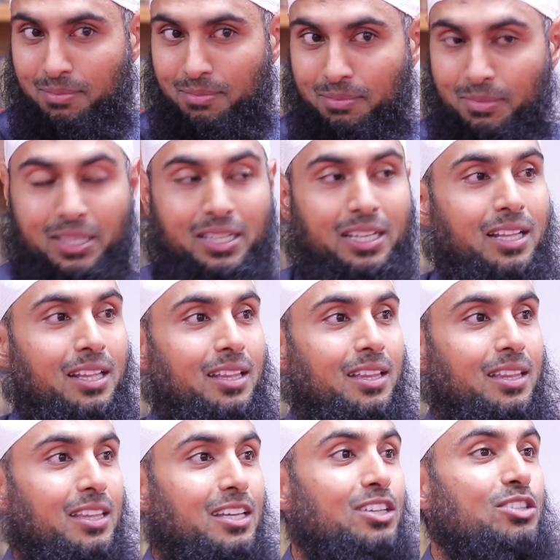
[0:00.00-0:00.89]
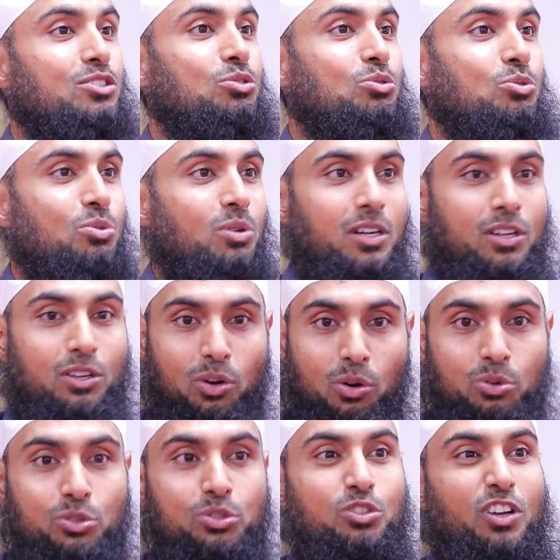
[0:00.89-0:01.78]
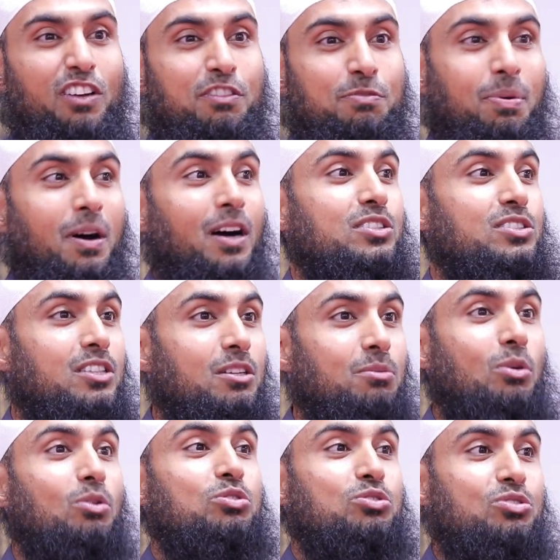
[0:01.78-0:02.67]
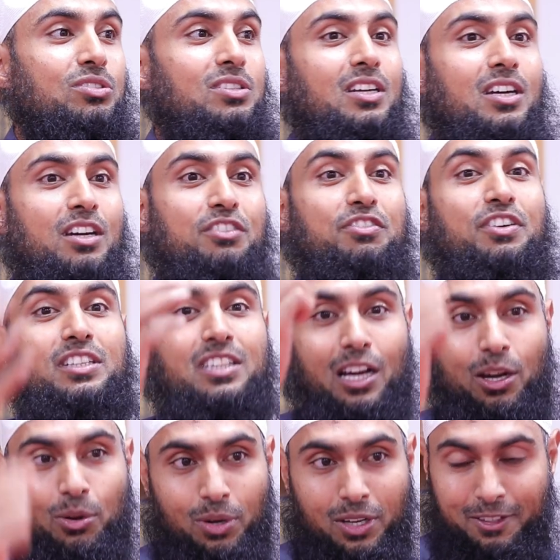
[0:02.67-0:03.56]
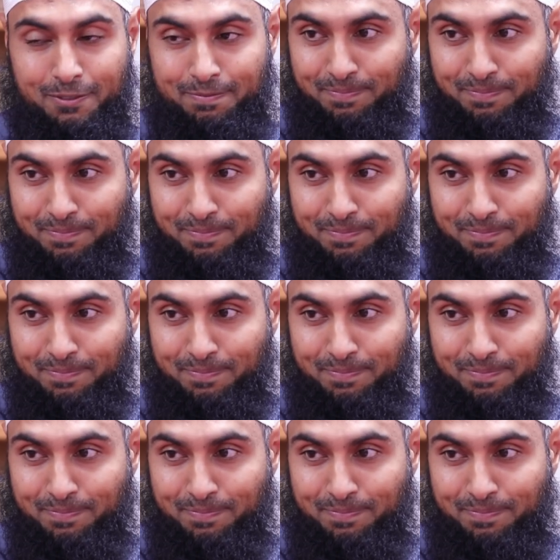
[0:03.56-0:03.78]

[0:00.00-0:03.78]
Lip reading: Meaning these who were known to have passed the most fatawa.